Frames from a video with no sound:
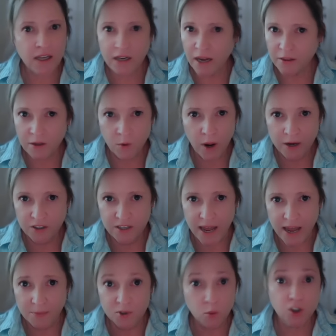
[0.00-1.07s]
on the
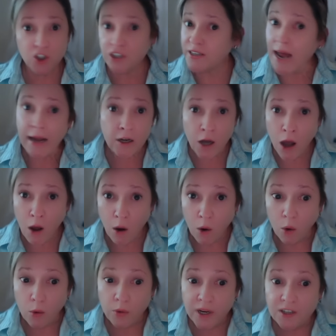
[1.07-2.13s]
wiretaps, which is not
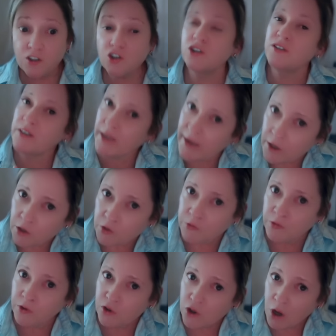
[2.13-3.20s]
code, it's just
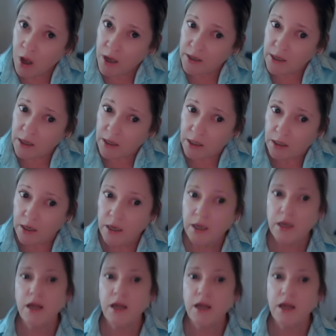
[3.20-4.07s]
careful talking,